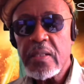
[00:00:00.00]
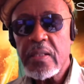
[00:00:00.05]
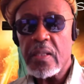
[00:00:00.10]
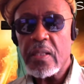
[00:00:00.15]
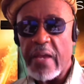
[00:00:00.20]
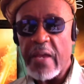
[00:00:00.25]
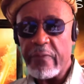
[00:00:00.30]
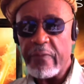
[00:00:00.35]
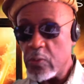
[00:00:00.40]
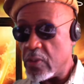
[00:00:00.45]
into
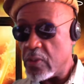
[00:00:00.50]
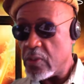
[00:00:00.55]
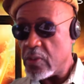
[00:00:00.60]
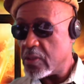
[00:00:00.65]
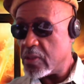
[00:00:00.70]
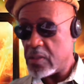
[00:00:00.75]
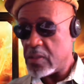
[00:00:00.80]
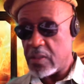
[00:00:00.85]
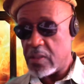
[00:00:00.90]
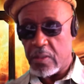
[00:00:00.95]

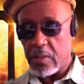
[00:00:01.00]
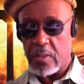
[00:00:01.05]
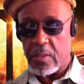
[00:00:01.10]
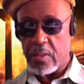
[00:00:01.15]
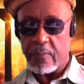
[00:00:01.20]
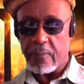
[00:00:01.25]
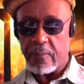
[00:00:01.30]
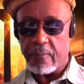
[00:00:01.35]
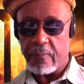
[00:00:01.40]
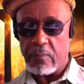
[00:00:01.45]
existence.
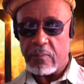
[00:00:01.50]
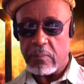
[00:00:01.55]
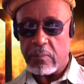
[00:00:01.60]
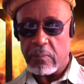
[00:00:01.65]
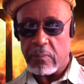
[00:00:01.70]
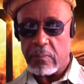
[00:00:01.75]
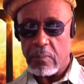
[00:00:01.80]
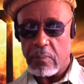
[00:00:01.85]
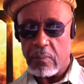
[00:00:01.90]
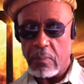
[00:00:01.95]

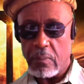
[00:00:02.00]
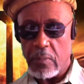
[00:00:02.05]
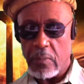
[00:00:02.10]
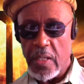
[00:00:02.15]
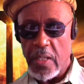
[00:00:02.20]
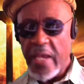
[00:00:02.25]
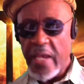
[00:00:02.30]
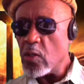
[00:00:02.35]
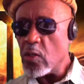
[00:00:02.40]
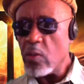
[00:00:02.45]
Ain't no
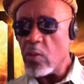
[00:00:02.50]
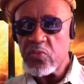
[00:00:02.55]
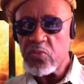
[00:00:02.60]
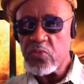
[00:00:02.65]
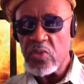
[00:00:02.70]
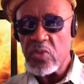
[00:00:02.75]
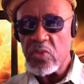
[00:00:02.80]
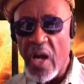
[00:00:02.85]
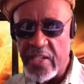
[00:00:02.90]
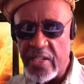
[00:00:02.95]
misregard
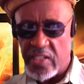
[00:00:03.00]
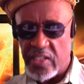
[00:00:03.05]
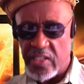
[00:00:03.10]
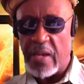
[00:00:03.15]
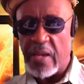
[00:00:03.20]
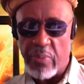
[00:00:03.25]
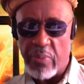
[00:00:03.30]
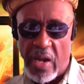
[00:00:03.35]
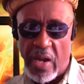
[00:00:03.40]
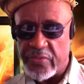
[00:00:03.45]
in that
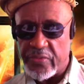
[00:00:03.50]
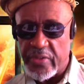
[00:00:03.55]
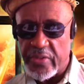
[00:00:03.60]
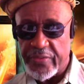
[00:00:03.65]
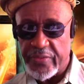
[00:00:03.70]
process.